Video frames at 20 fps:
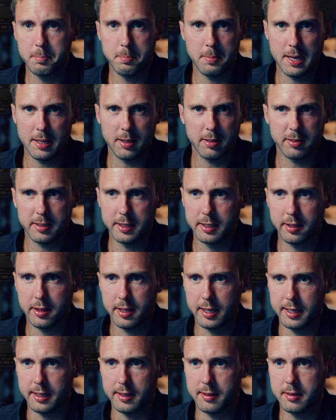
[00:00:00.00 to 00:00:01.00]
melody
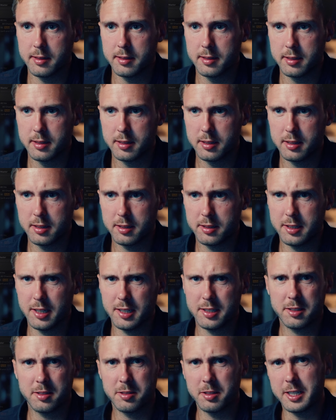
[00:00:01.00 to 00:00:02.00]
thing,
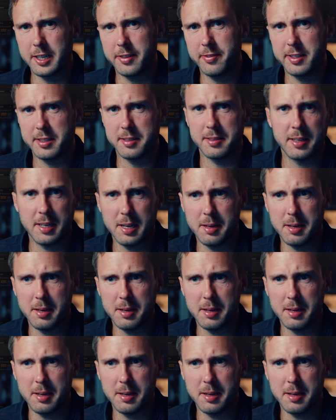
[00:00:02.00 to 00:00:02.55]
just to give it